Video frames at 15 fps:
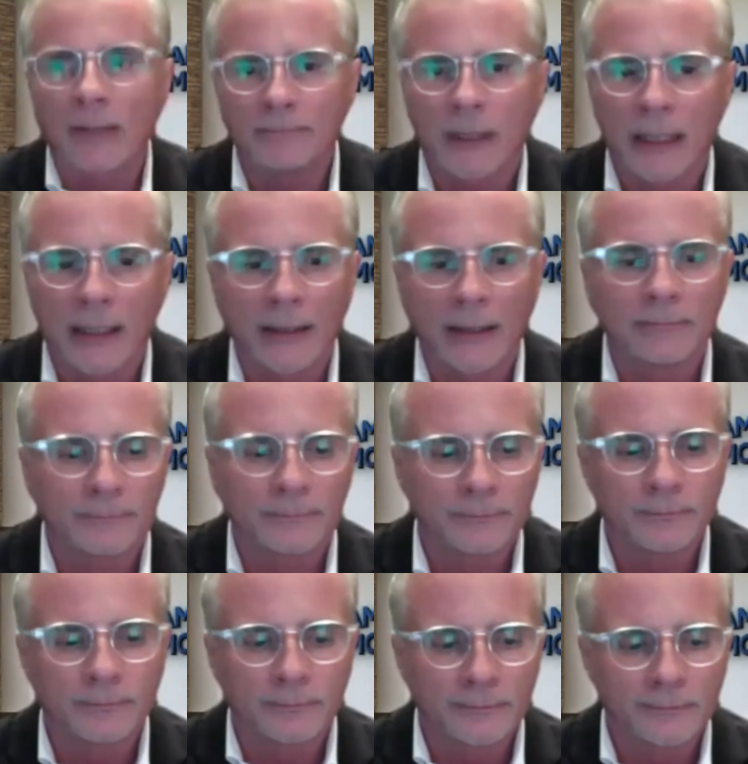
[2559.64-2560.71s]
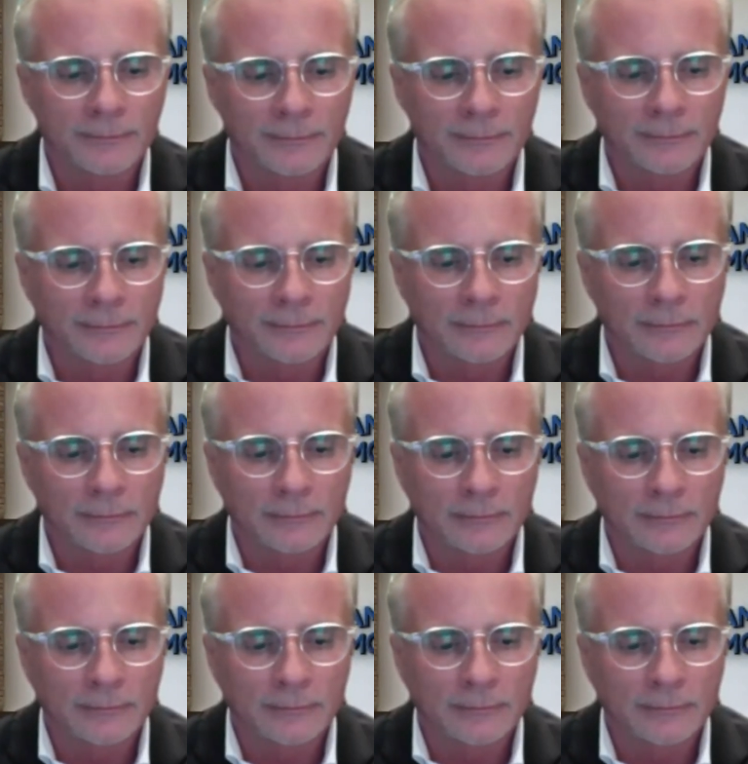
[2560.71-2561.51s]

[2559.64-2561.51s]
I misunderstood. My apologies.